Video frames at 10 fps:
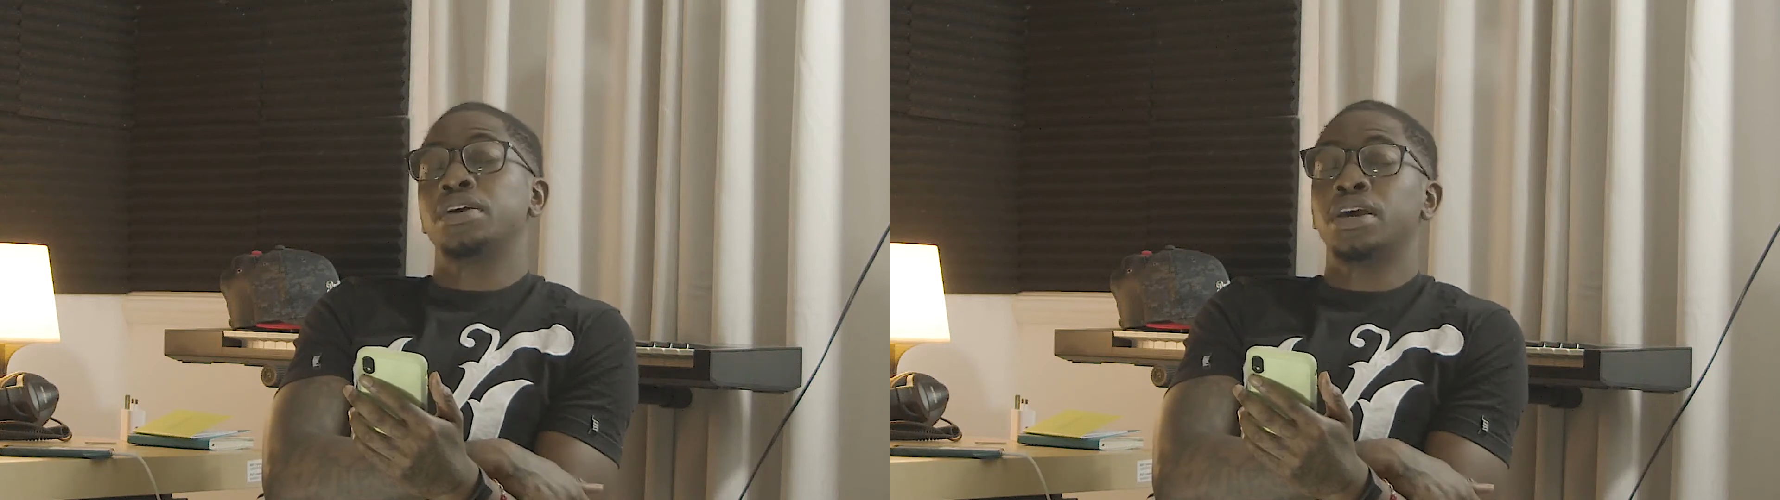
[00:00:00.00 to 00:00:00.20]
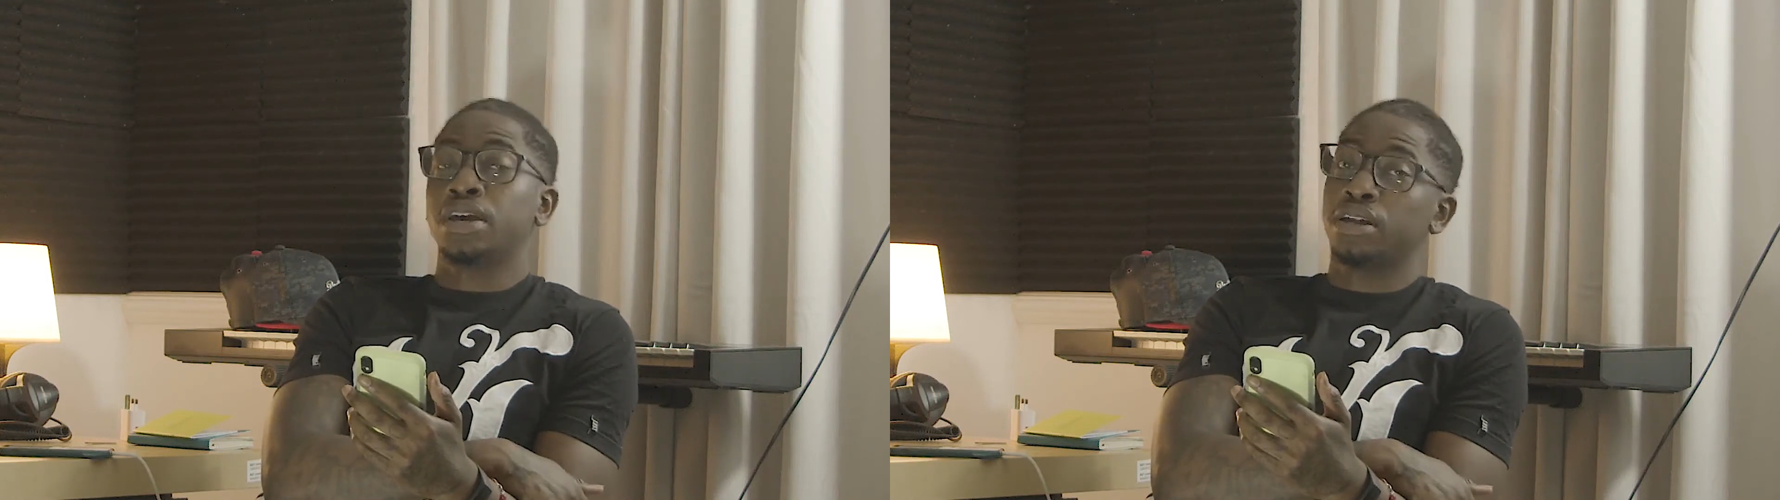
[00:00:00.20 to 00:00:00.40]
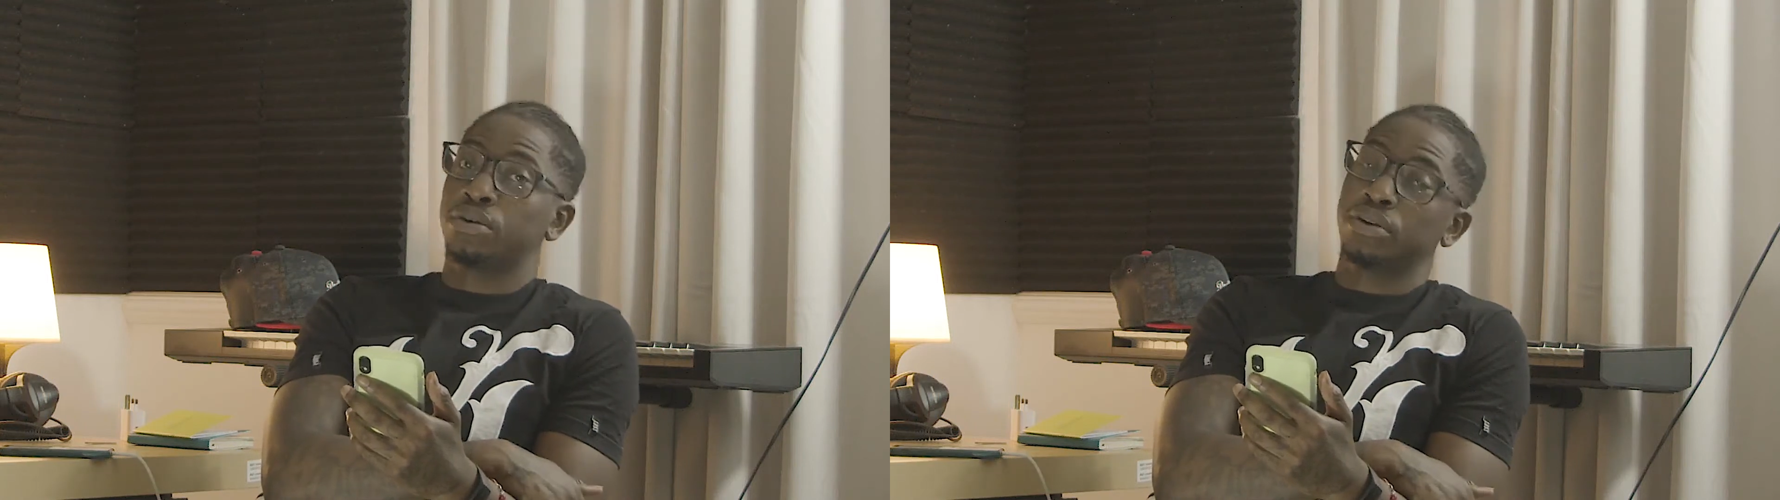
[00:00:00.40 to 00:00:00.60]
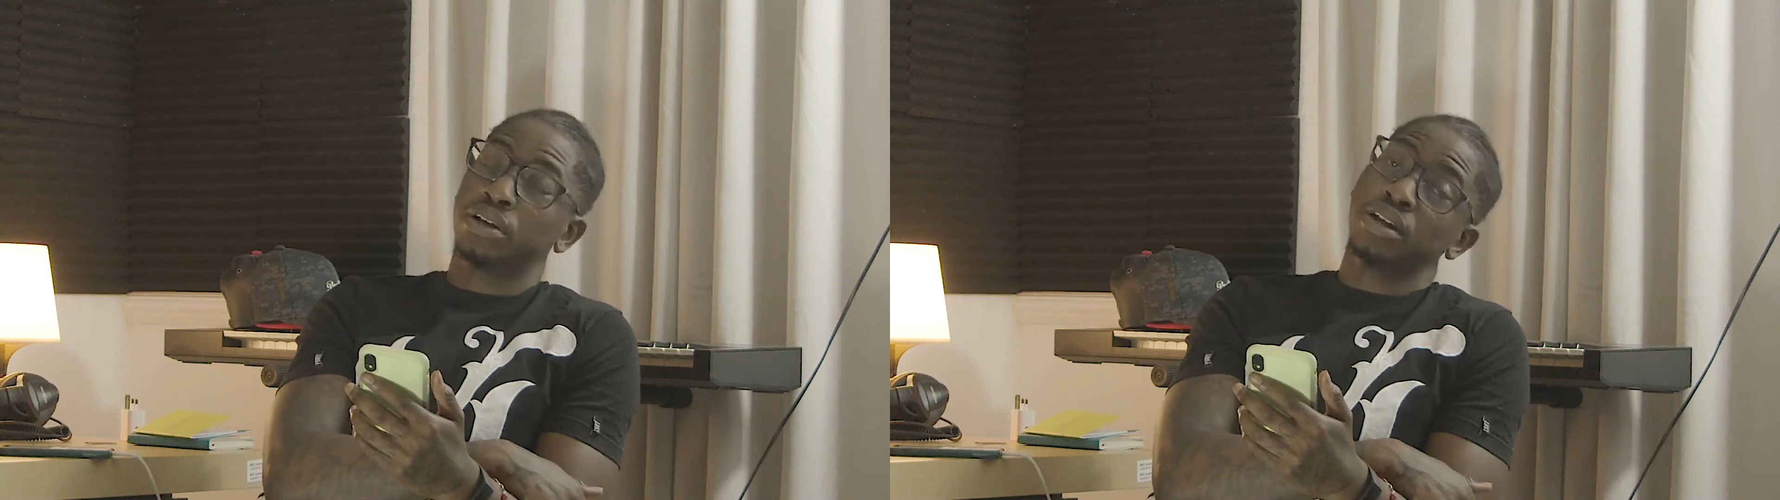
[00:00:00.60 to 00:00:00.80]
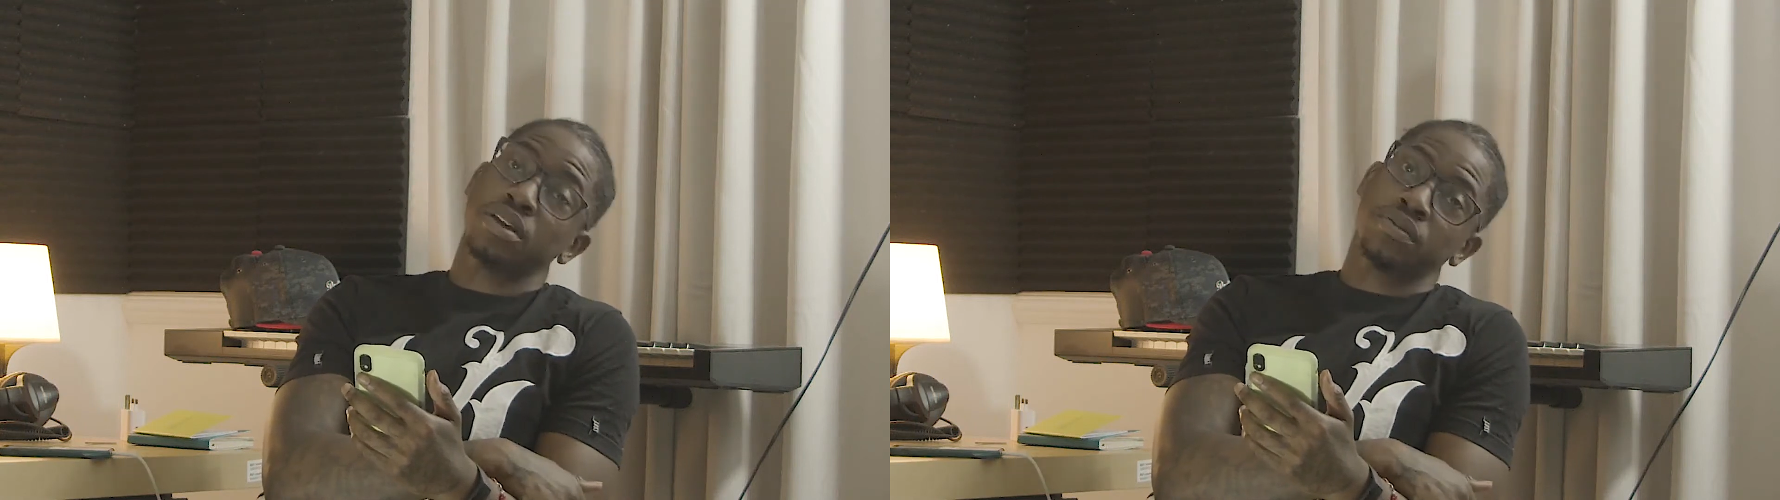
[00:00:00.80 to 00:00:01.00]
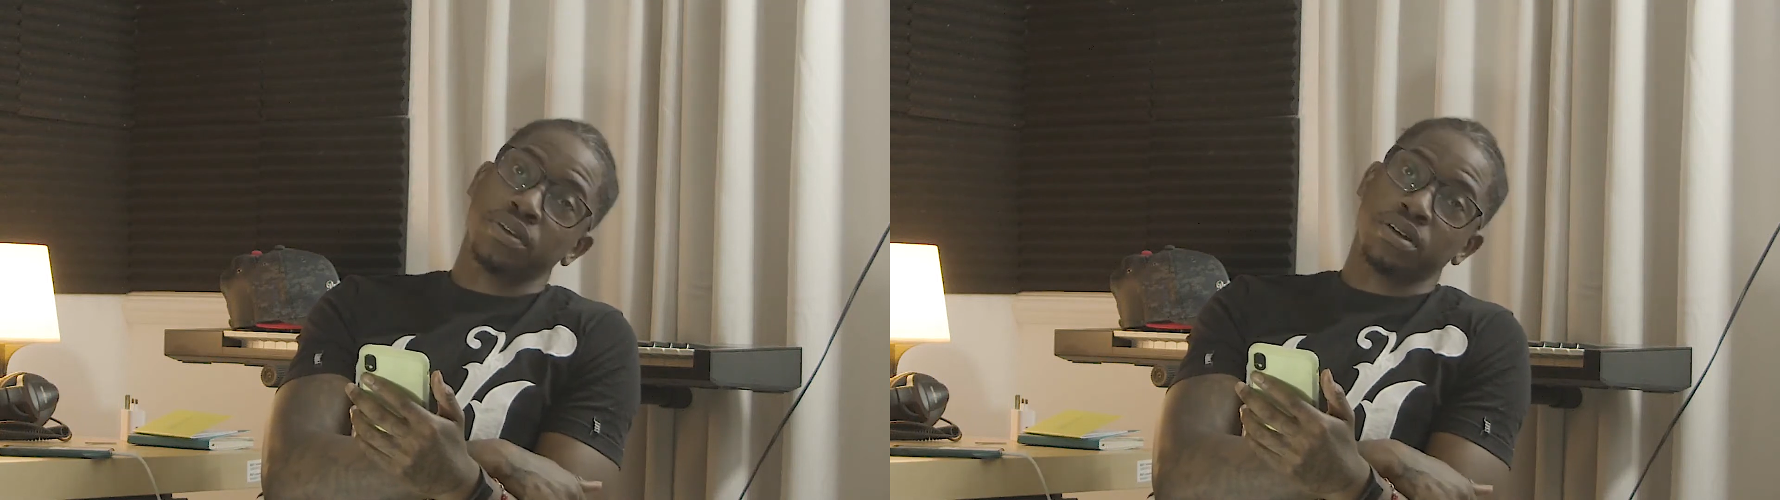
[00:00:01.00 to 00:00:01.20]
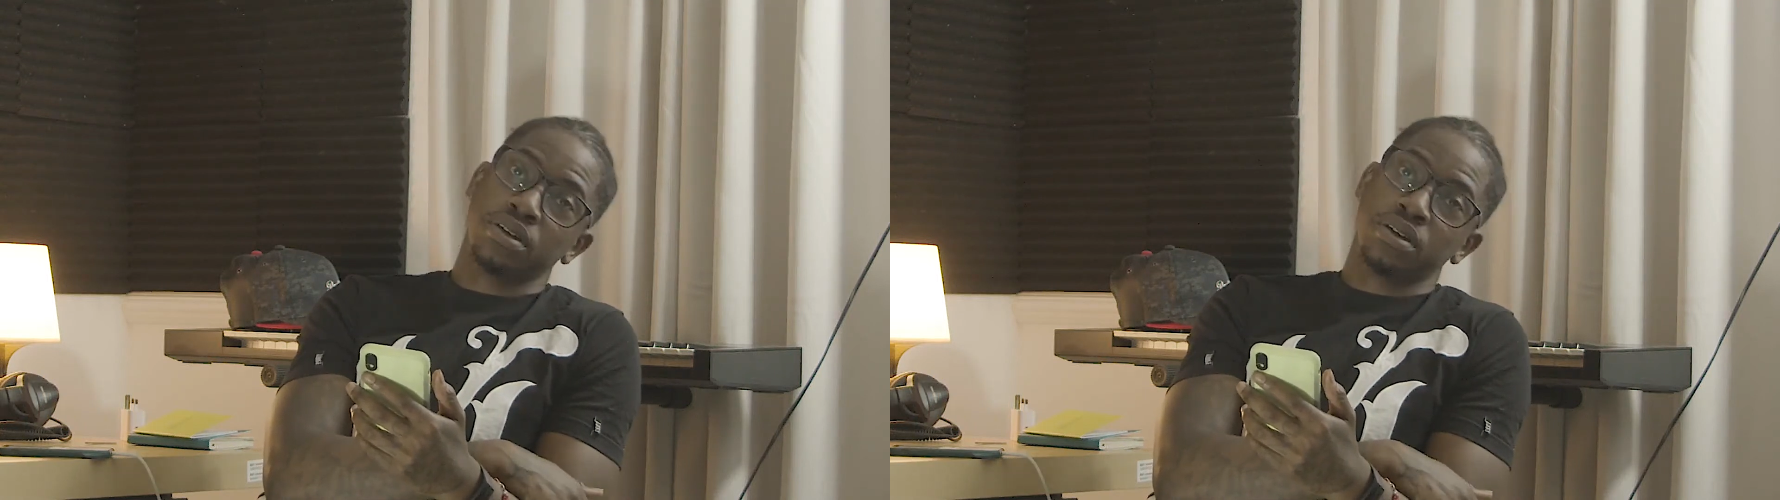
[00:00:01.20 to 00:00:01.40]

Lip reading: anyone and anything,